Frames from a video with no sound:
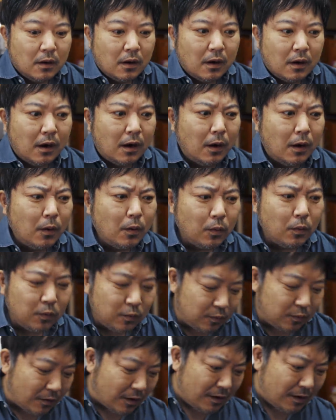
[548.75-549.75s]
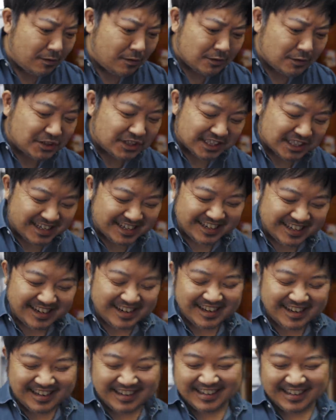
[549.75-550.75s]
Oh, long
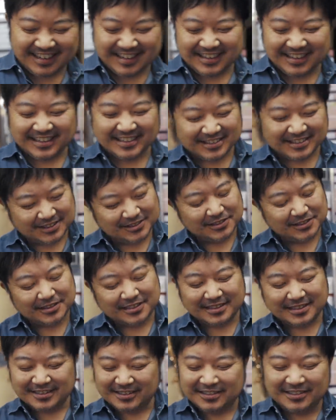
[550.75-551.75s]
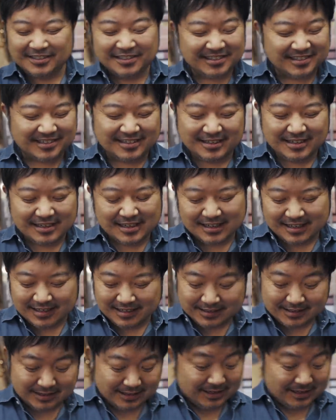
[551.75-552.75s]
journey. Good, good, good.
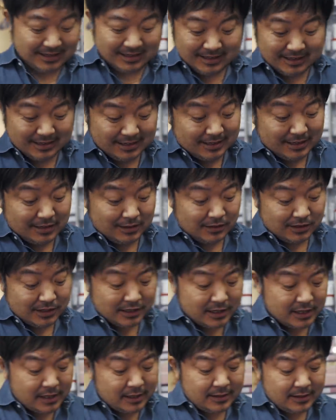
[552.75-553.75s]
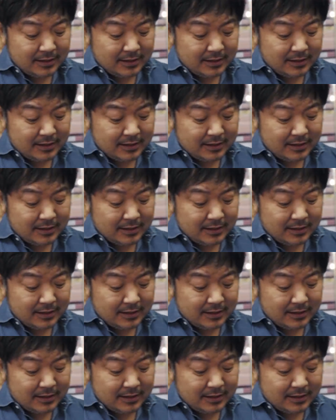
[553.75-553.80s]
Really?